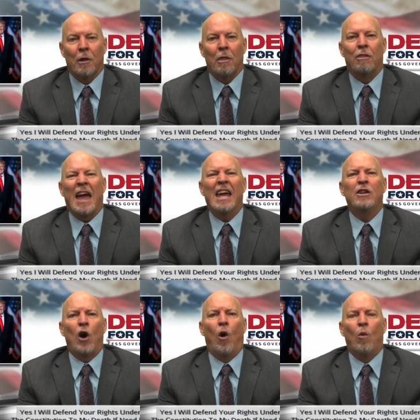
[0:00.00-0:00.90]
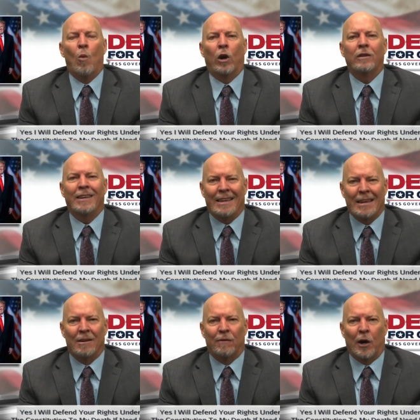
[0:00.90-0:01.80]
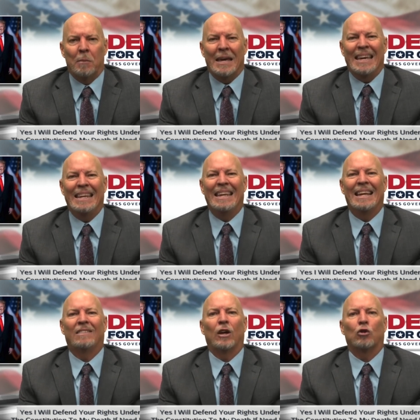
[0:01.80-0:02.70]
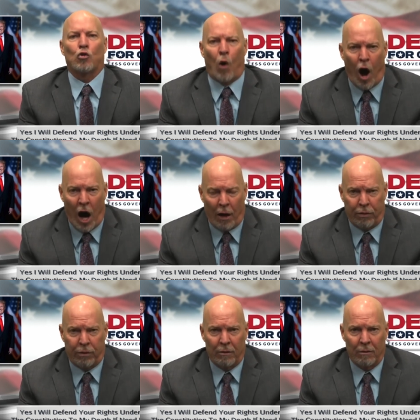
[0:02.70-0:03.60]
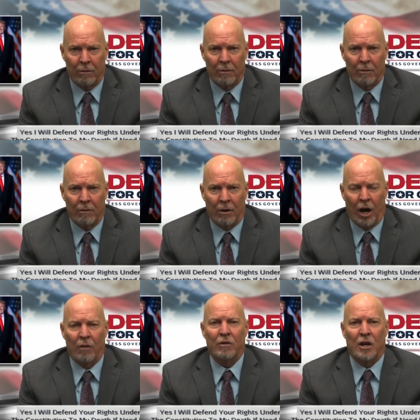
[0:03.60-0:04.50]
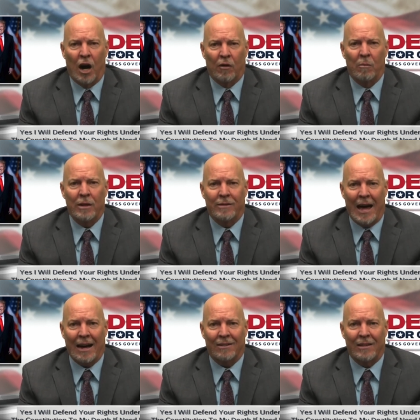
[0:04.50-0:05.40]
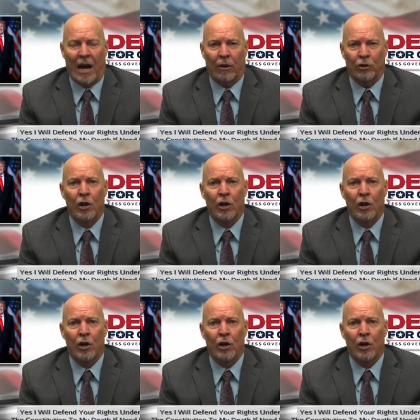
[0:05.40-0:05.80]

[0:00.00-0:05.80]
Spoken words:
They don't want to give up eating at the trough of government tax dollars